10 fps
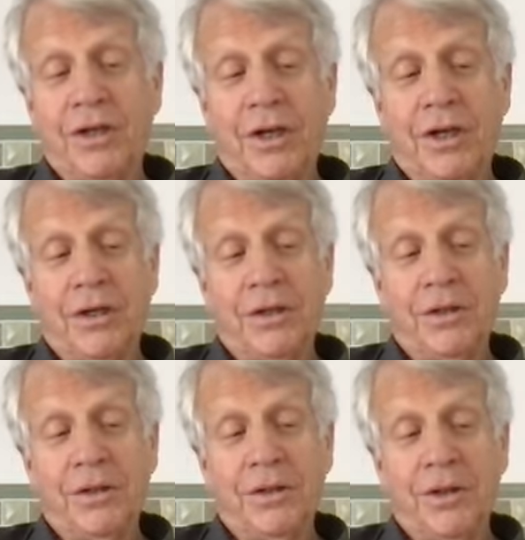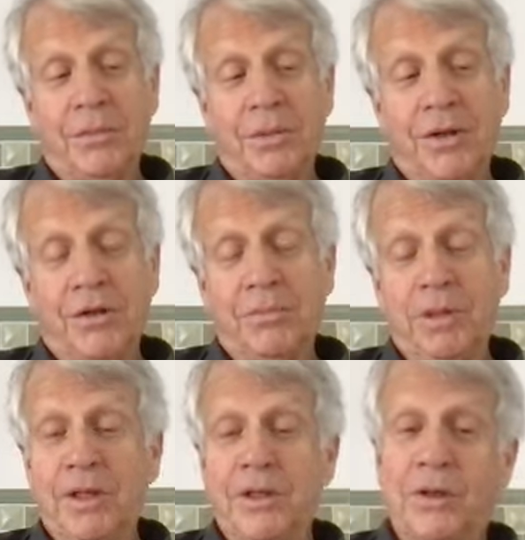that are part of
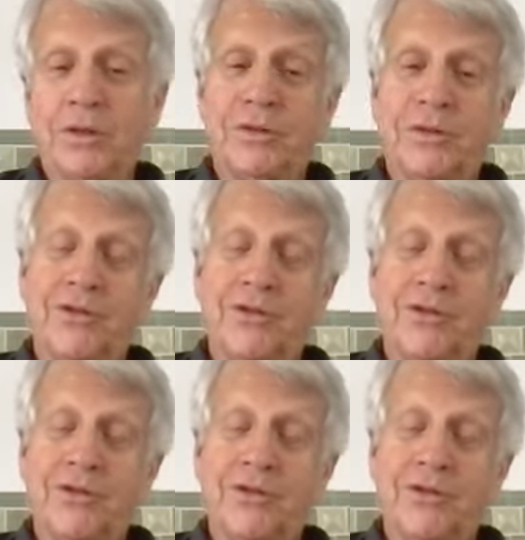being kosher.